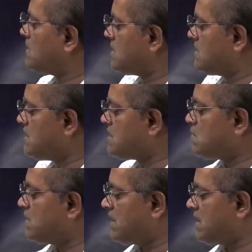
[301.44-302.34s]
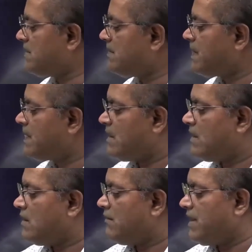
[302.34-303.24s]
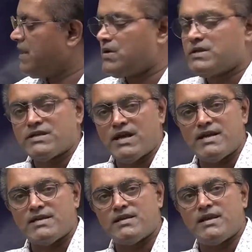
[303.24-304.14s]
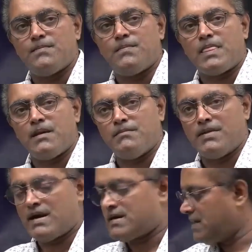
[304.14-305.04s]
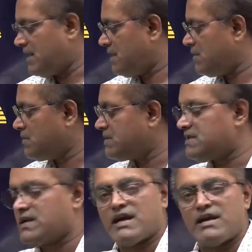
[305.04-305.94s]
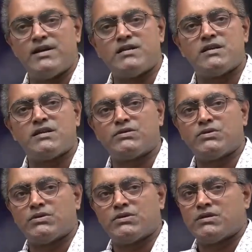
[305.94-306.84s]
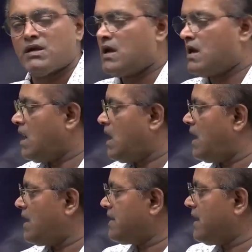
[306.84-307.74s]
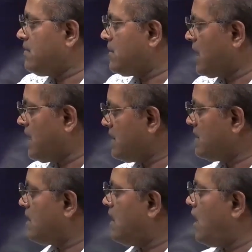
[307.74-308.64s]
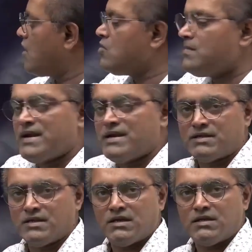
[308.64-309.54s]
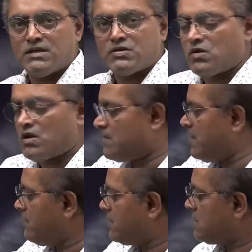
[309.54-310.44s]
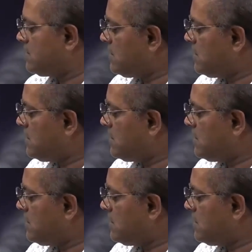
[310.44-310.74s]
that's the reason why we need to charge the battery using the conventional source, and then we can augment the solar power